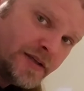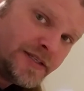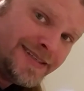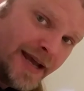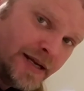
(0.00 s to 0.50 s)

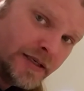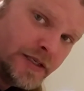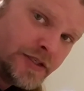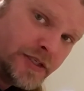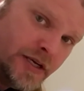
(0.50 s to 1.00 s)

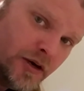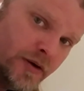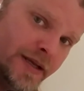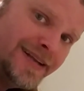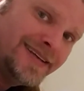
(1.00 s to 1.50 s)
stainless steel.
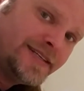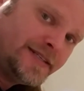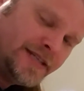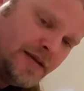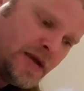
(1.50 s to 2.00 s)
It is
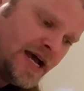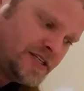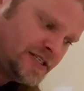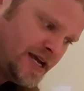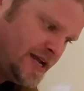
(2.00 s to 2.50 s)

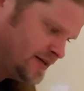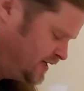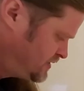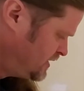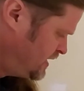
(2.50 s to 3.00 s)

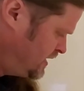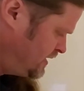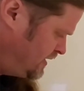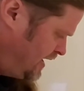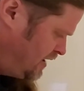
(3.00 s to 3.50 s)
semi-stainless.
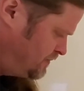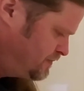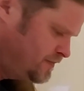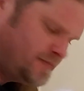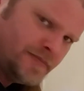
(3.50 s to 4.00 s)
Now,
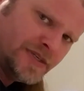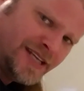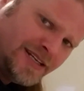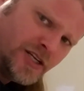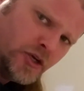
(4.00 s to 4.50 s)

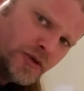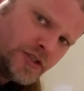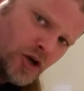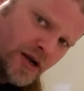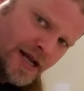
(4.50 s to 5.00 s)
D2 is
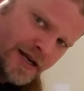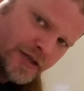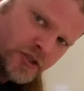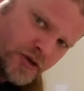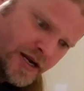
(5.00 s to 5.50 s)
not like a
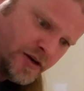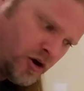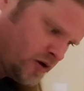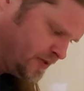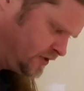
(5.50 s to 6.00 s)
straight
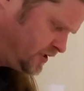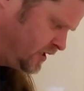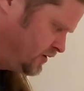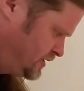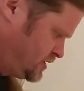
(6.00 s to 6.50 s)
carbon
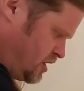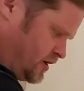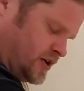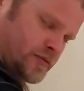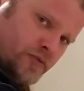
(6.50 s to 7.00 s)
steel. It's not
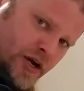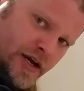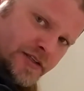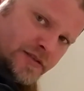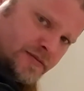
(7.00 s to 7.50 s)
going to
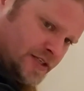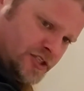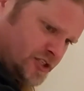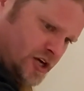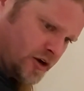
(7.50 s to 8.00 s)
rust. It's
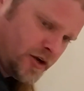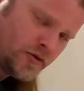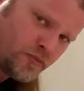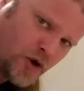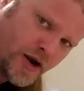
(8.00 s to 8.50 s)
just not going
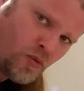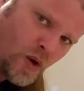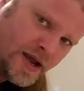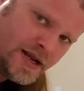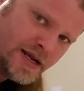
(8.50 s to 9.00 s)
to run
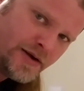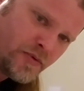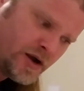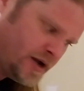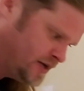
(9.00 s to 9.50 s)
away and
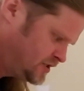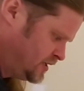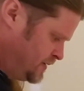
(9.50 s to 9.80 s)
rust.